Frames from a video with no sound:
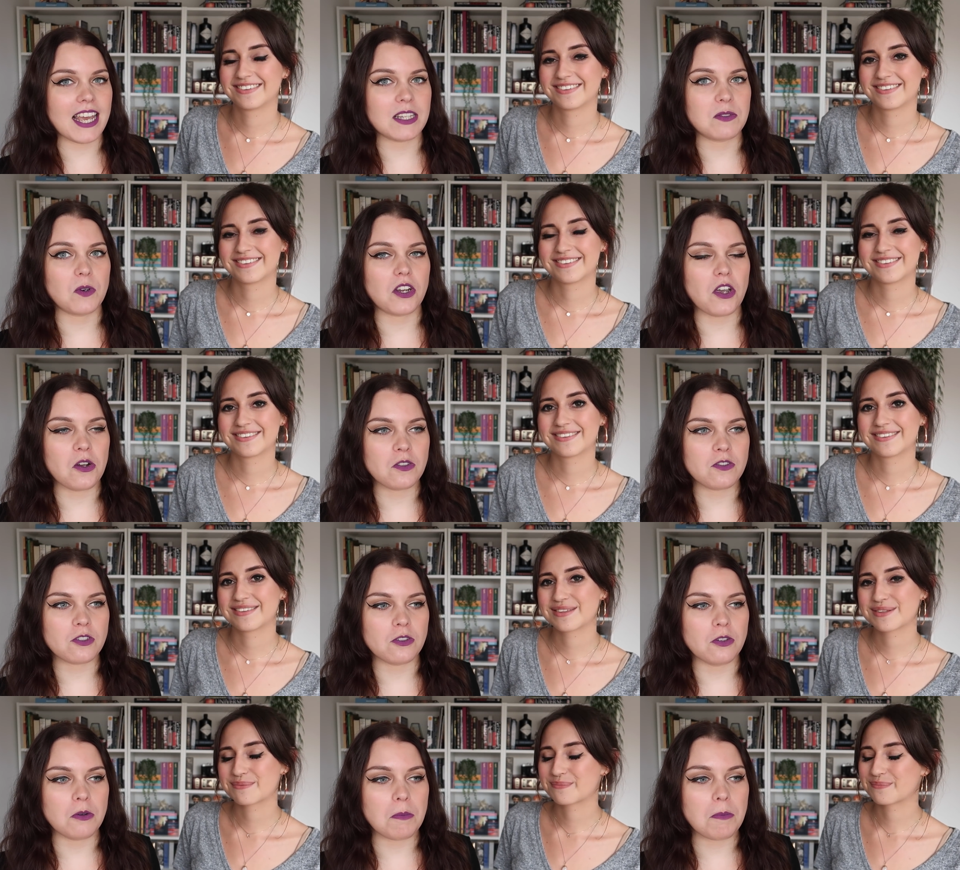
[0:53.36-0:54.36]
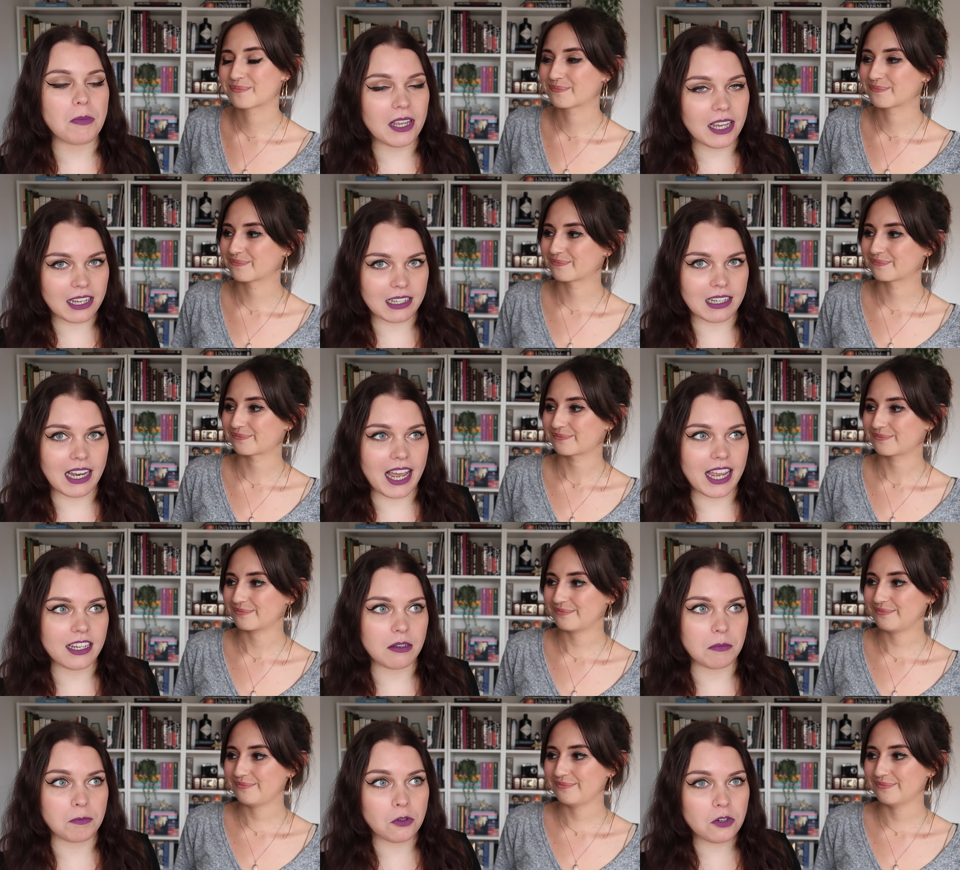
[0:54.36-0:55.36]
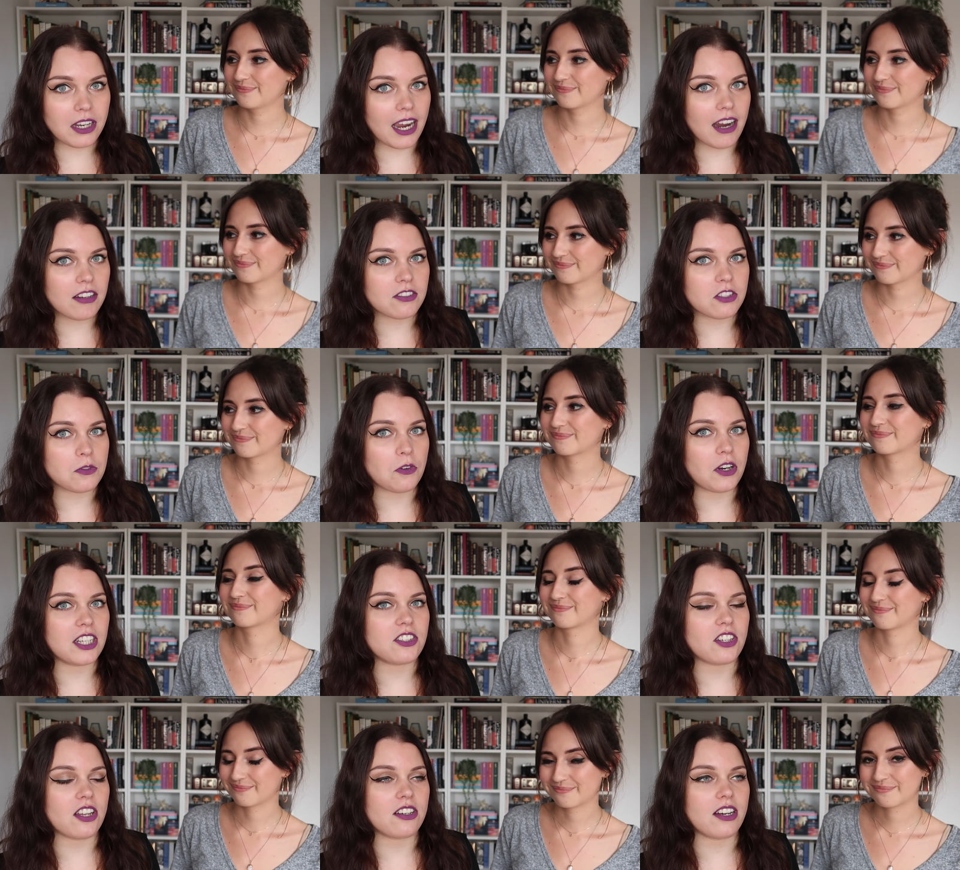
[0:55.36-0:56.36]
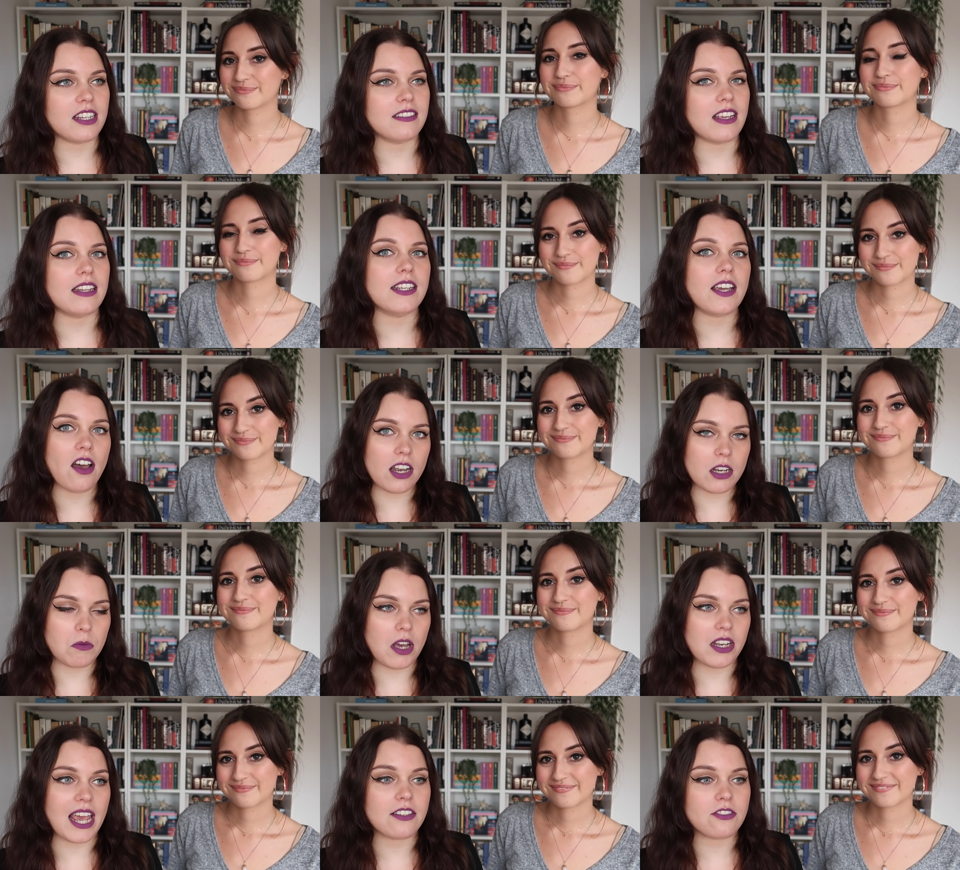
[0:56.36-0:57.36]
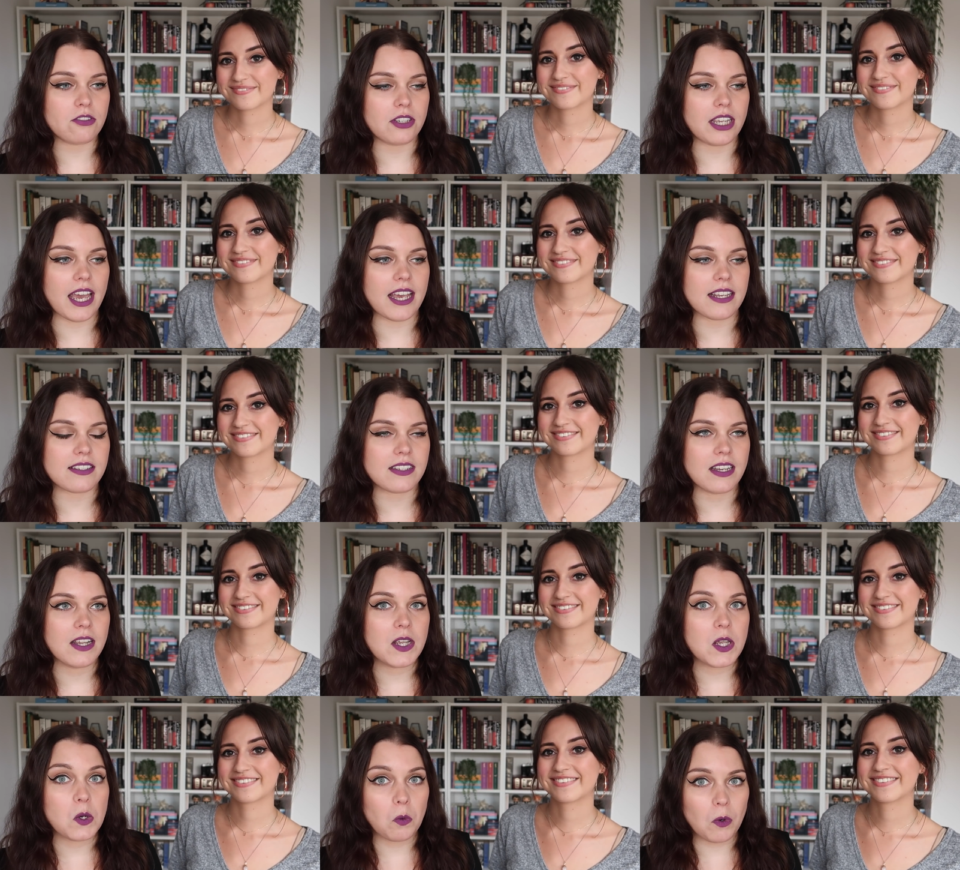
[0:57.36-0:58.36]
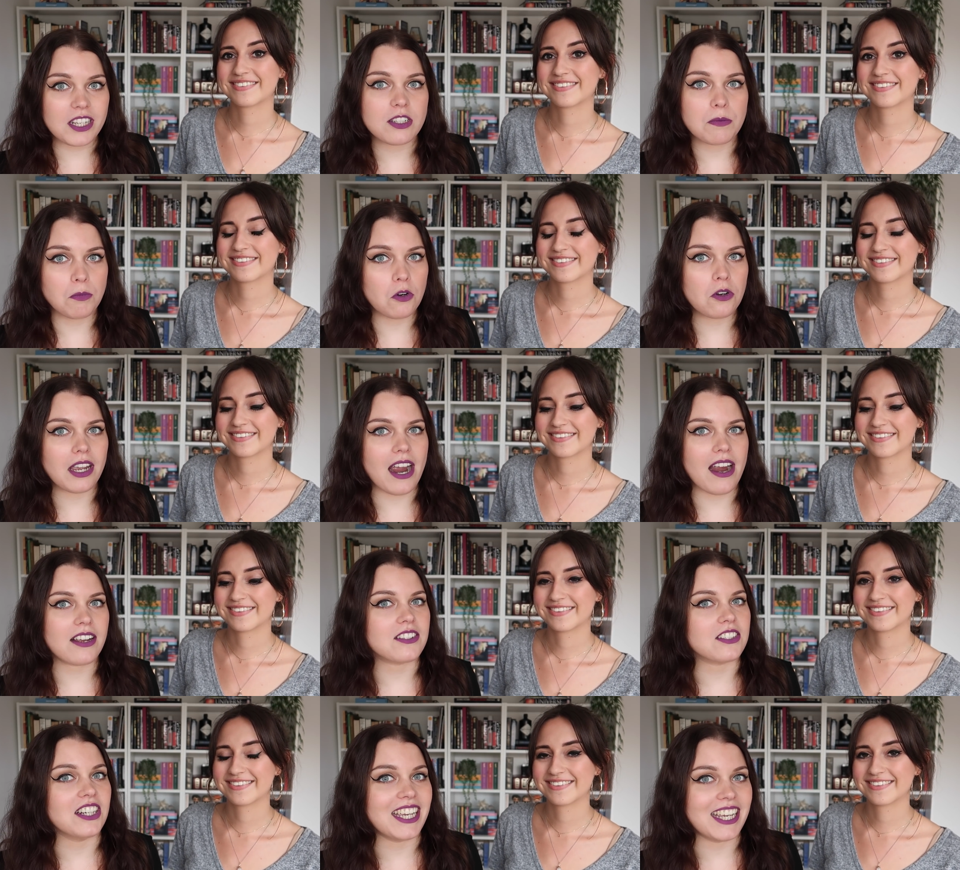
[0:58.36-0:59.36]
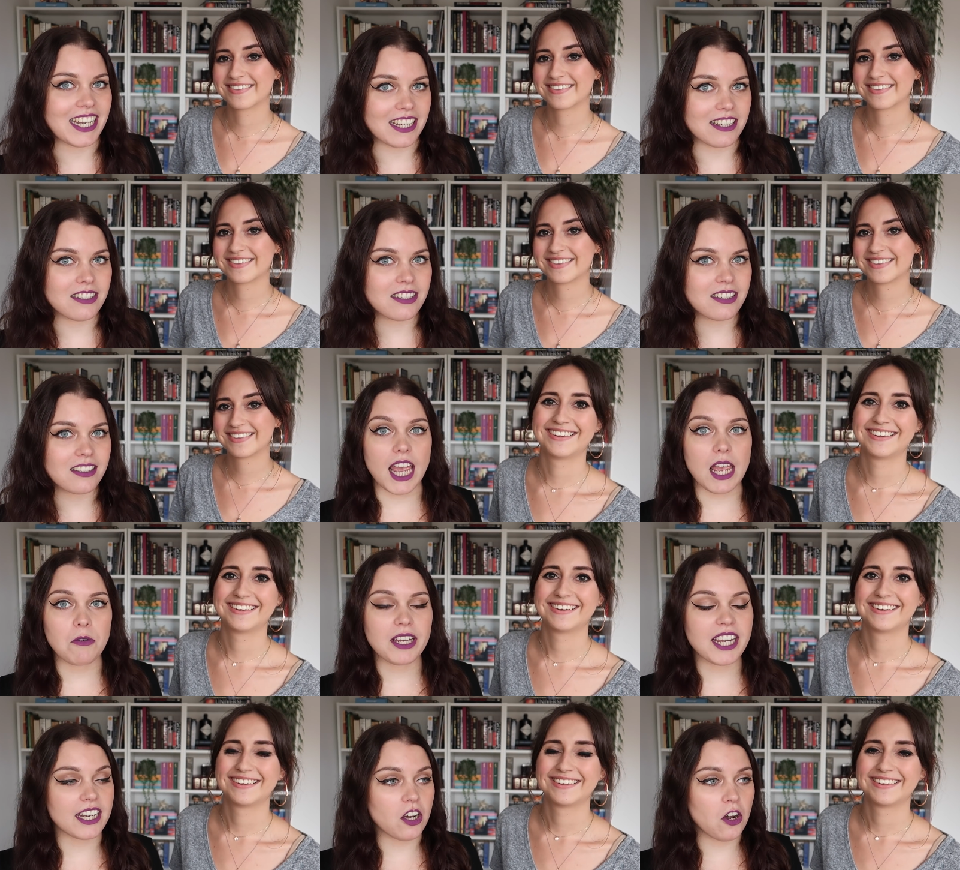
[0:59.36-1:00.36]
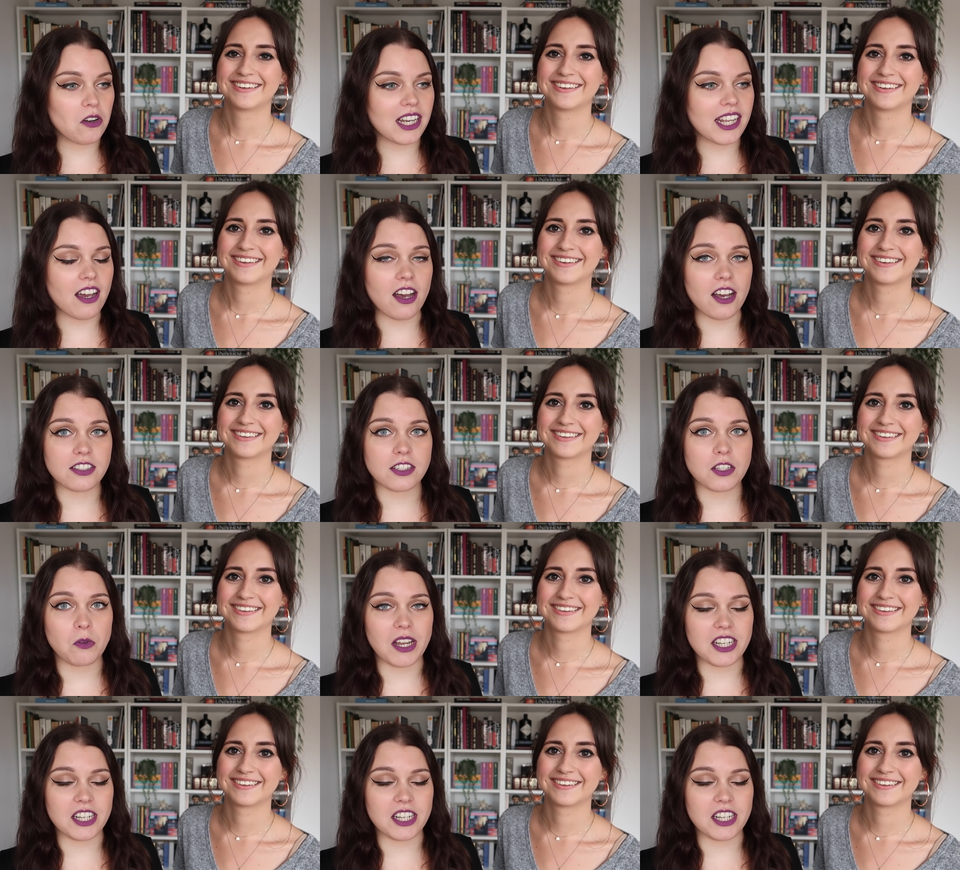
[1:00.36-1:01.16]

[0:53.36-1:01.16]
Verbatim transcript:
Speaker 1: that we're going to pick like book characters for each other and then the other one has to guess which book character it is. And we can only ask